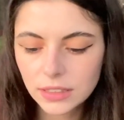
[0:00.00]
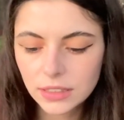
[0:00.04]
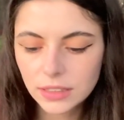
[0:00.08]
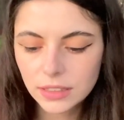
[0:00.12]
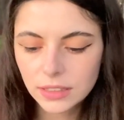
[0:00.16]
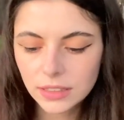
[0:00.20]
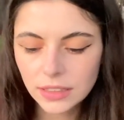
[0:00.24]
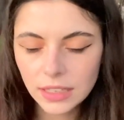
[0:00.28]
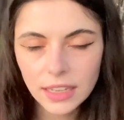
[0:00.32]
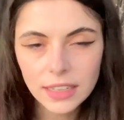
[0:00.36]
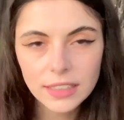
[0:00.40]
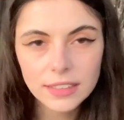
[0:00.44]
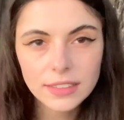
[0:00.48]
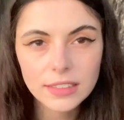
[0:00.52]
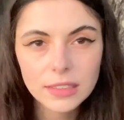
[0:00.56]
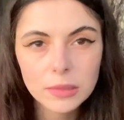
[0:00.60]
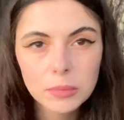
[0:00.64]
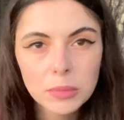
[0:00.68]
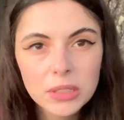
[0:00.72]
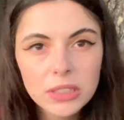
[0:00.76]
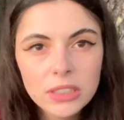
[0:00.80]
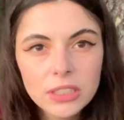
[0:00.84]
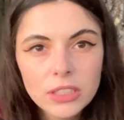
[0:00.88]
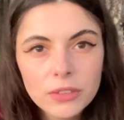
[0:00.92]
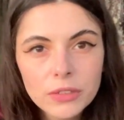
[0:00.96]
Yes, the
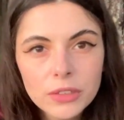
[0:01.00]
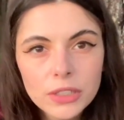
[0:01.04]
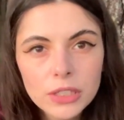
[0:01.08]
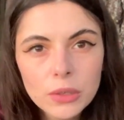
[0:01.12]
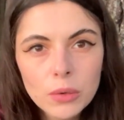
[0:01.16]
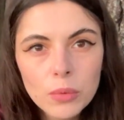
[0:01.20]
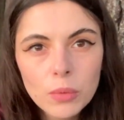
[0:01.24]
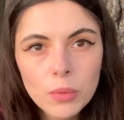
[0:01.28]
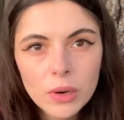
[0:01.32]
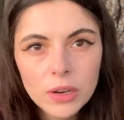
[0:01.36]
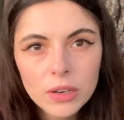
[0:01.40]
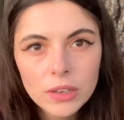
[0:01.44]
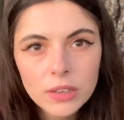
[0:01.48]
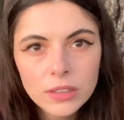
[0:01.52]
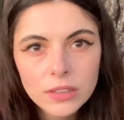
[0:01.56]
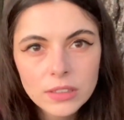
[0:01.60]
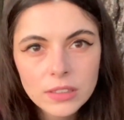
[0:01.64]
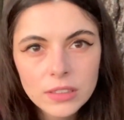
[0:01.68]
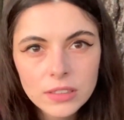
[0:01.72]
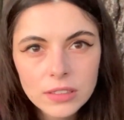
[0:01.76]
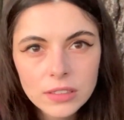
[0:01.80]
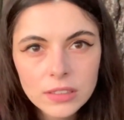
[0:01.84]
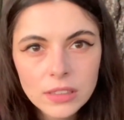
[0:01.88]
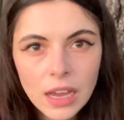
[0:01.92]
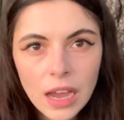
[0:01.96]
material world
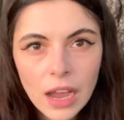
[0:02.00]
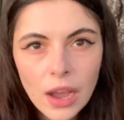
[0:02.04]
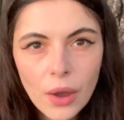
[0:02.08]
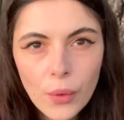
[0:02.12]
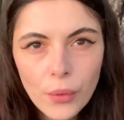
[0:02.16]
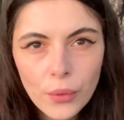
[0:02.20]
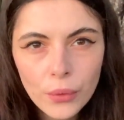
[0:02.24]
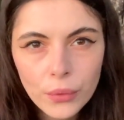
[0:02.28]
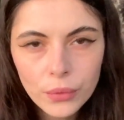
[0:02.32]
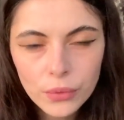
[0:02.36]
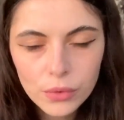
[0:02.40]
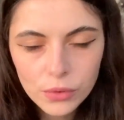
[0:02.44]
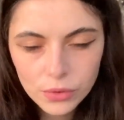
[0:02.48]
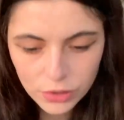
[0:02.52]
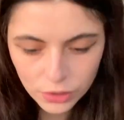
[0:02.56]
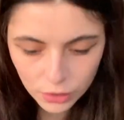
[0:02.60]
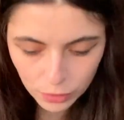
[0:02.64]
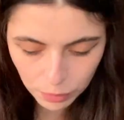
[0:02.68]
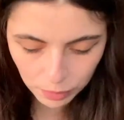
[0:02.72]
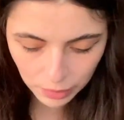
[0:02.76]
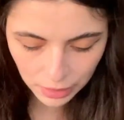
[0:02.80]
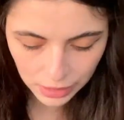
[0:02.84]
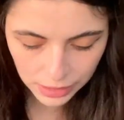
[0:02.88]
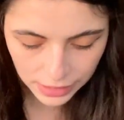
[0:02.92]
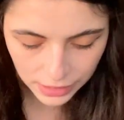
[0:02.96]
is now your
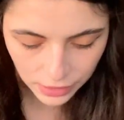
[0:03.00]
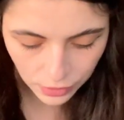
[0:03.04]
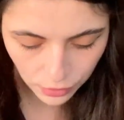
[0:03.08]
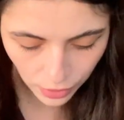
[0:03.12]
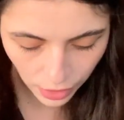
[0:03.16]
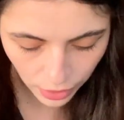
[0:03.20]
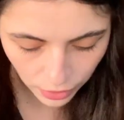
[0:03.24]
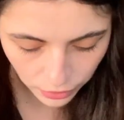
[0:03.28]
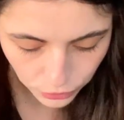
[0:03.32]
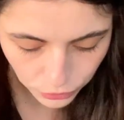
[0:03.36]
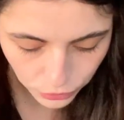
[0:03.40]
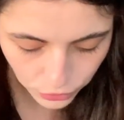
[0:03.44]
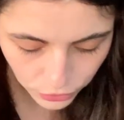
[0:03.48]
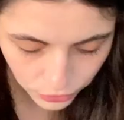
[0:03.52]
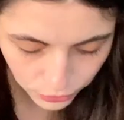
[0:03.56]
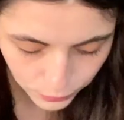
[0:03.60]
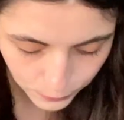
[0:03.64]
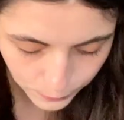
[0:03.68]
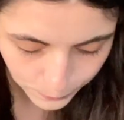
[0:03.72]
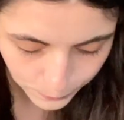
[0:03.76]
playground.